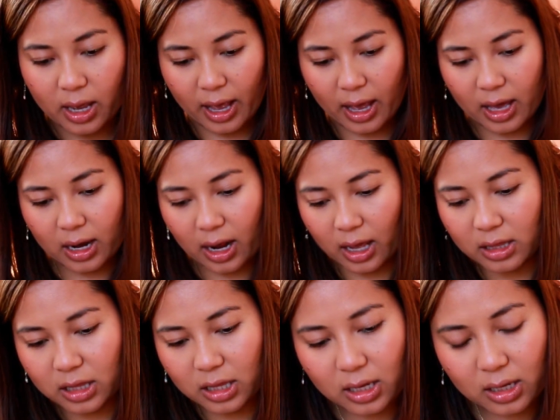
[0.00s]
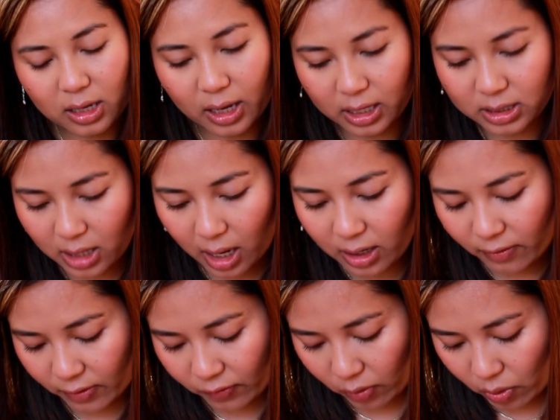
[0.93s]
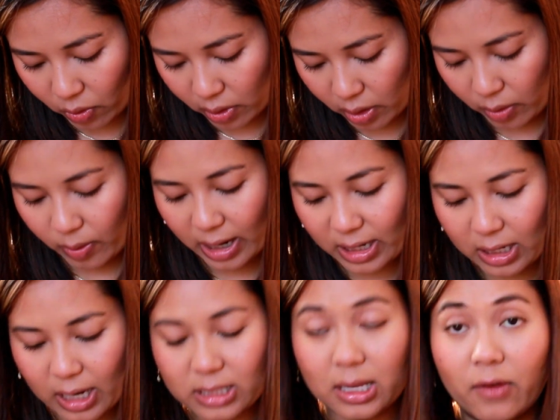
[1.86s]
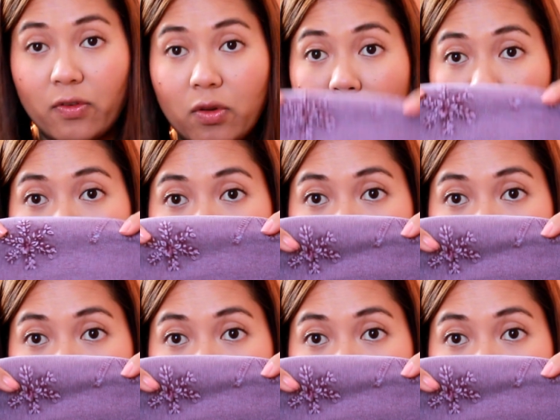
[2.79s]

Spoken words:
And I think it's not even floral. Why did I say floral?